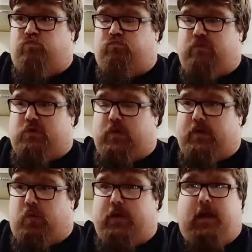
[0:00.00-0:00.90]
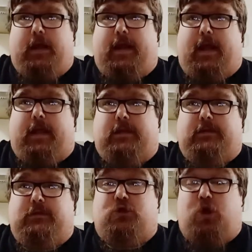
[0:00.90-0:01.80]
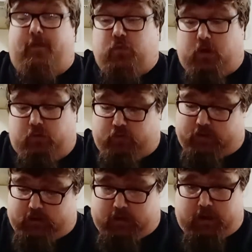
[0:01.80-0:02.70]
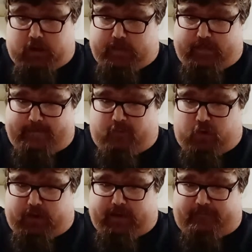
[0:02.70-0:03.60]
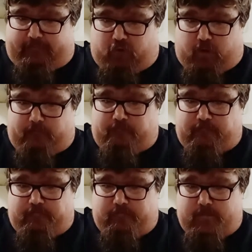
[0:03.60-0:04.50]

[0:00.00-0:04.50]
with Retro UK and Scoopy's World. This book is from,